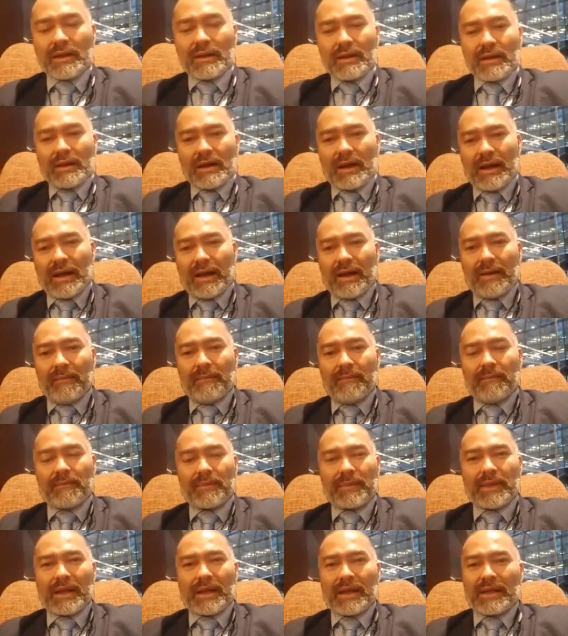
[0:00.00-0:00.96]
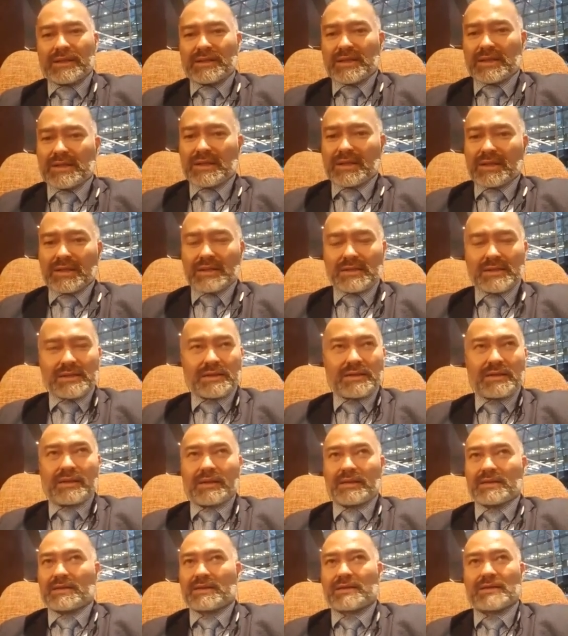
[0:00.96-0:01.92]
And just
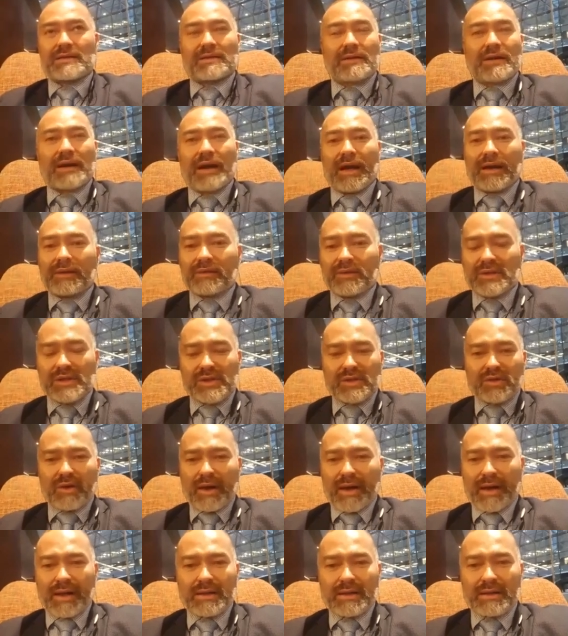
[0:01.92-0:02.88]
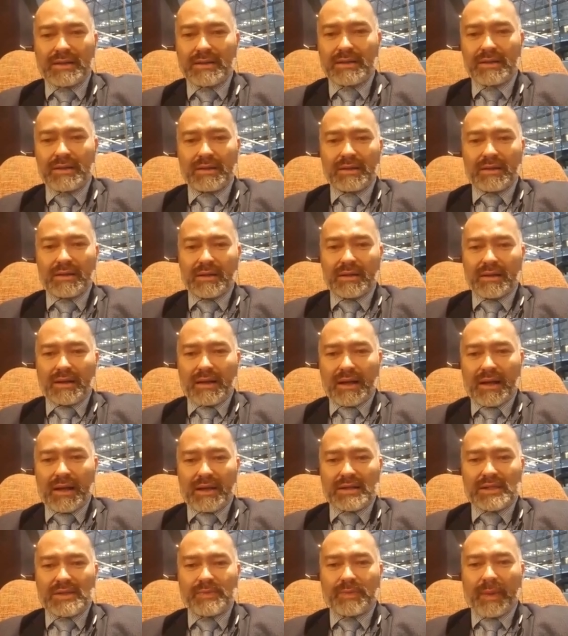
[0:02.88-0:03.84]
this unrestrained
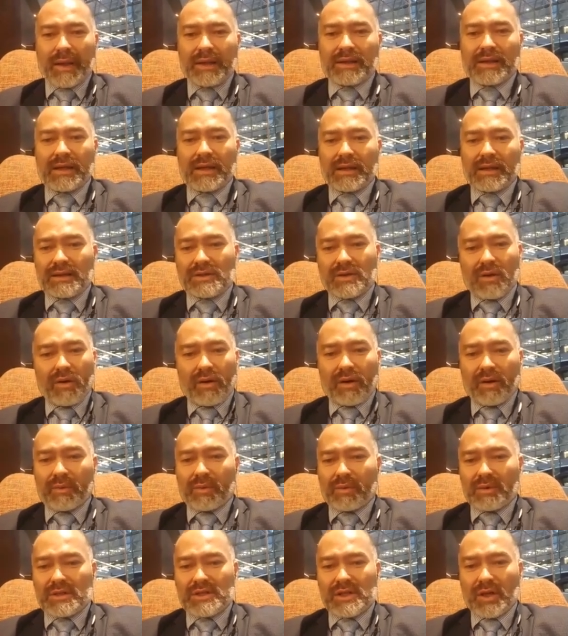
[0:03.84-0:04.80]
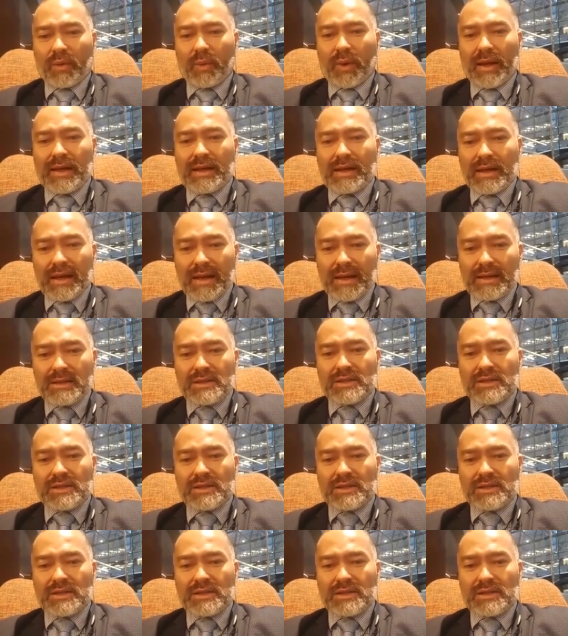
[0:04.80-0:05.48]
spending is horrible. So we need